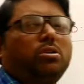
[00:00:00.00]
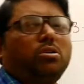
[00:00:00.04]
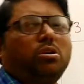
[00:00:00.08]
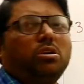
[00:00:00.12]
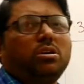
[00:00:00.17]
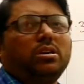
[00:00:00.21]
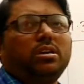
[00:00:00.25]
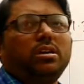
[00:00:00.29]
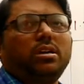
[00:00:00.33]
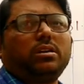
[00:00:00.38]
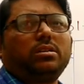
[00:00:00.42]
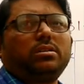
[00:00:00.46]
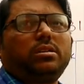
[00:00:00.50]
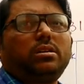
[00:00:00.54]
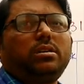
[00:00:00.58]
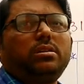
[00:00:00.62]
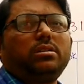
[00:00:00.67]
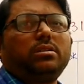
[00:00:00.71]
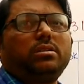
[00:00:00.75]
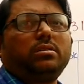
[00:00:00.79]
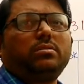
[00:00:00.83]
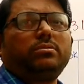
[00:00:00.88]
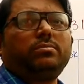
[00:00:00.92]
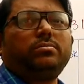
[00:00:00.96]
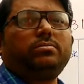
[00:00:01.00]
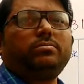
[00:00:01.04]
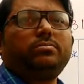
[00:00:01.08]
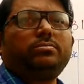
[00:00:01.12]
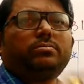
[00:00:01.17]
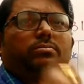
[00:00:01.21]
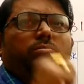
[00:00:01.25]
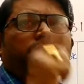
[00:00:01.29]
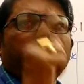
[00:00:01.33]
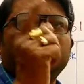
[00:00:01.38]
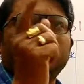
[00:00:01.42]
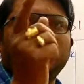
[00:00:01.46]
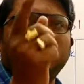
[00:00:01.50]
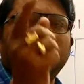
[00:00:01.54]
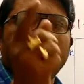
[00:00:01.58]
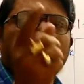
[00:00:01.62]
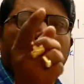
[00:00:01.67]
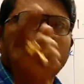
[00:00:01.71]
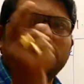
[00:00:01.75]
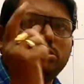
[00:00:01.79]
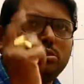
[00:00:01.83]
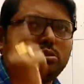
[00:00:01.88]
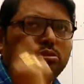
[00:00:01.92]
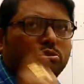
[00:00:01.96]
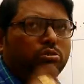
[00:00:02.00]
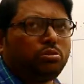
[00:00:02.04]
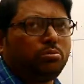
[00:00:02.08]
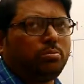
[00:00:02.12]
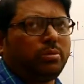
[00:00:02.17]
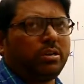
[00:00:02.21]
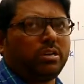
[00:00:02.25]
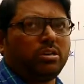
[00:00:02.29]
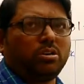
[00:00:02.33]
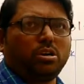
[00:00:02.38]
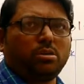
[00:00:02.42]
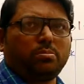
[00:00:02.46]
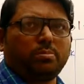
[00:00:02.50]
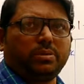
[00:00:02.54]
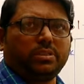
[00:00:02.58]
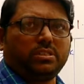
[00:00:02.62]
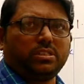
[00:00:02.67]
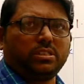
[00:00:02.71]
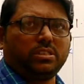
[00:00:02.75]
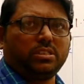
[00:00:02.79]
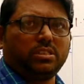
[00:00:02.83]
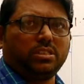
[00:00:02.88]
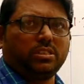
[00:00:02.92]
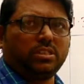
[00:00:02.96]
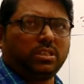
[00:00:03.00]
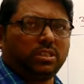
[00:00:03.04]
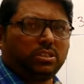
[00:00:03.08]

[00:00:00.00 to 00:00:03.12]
BRS as on 31st March 2017.